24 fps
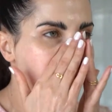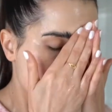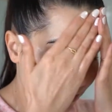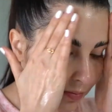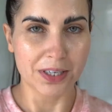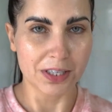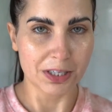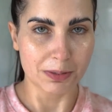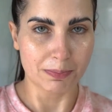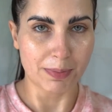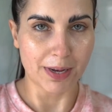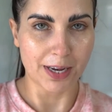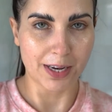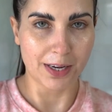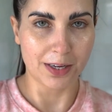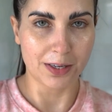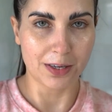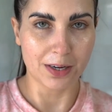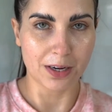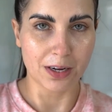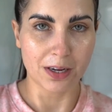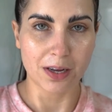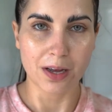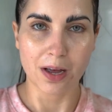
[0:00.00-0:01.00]
It's
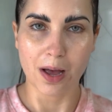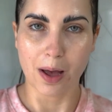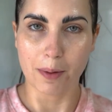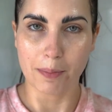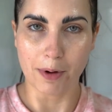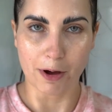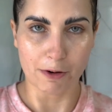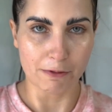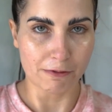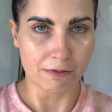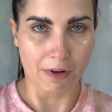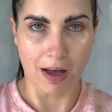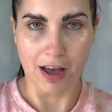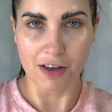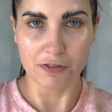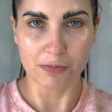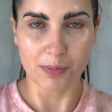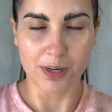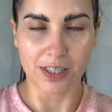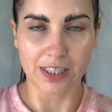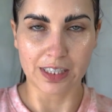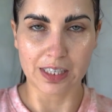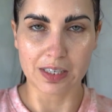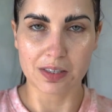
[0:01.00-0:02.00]
been about 5
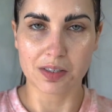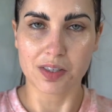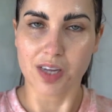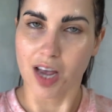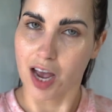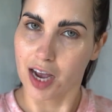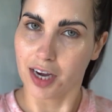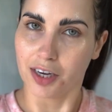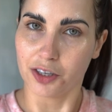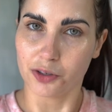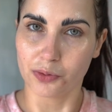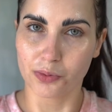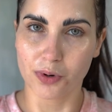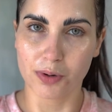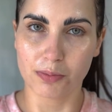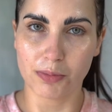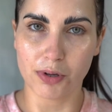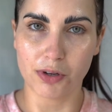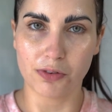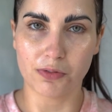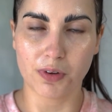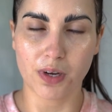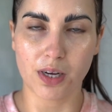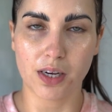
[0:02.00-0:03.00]
minutes. I'm gonna
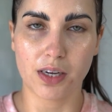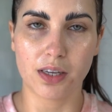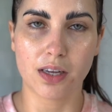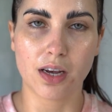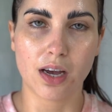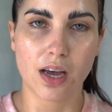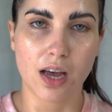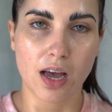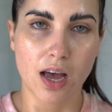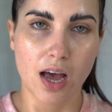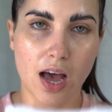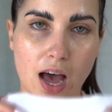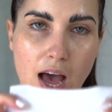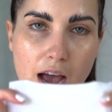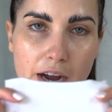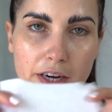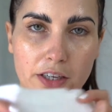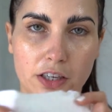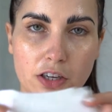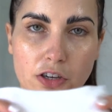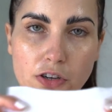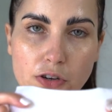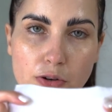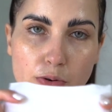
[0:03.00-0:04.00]
remove it. I'm
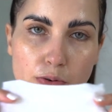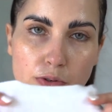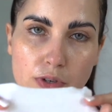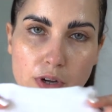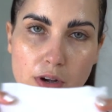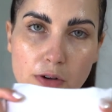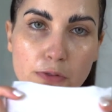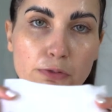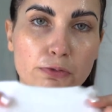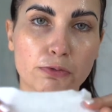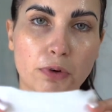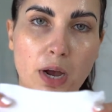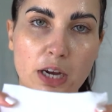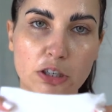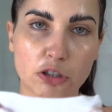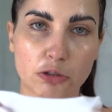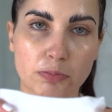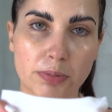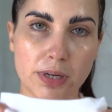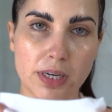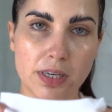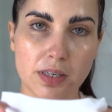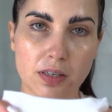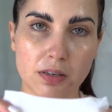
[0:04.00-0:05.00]
gonna use a fresh
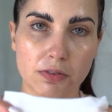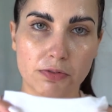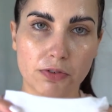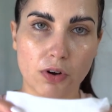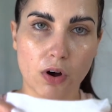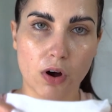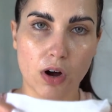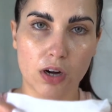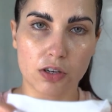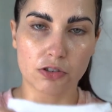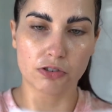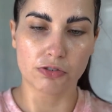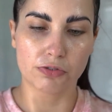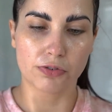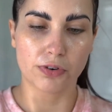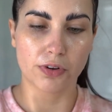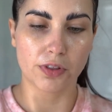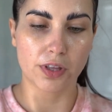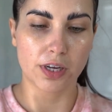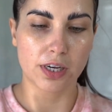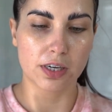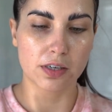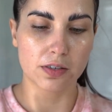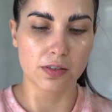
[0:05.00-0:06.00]
piece of gauze for
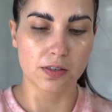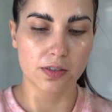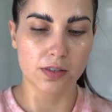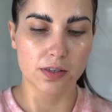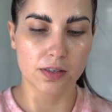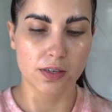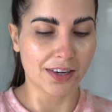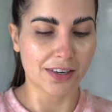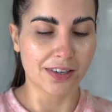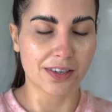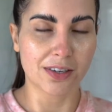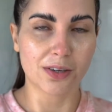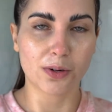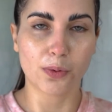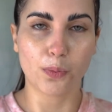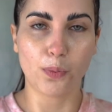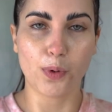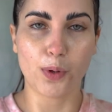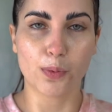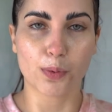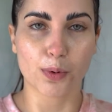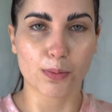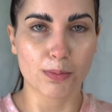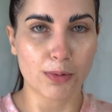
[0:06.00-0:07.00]
this.
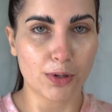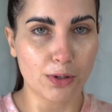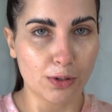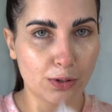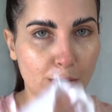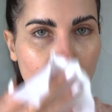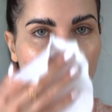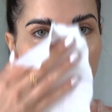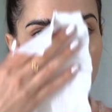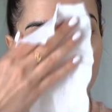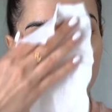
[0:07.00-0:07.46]
We remove